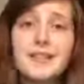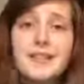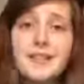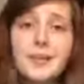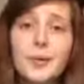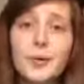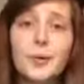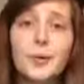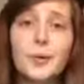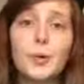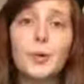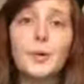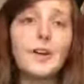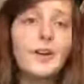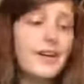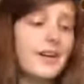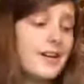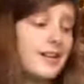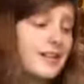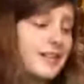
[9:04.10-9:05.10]
at school.
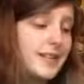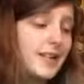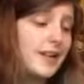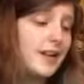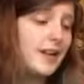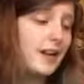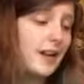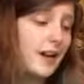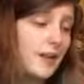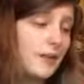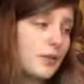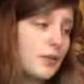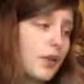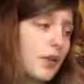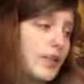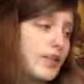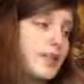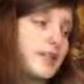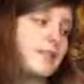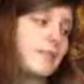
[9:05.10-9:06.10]
It's like, I'm
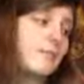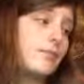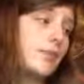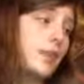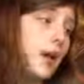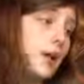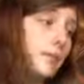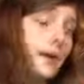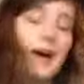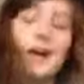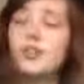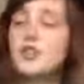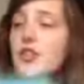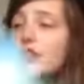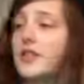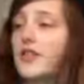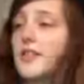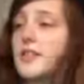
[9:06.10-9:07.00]
crazy. I'm actually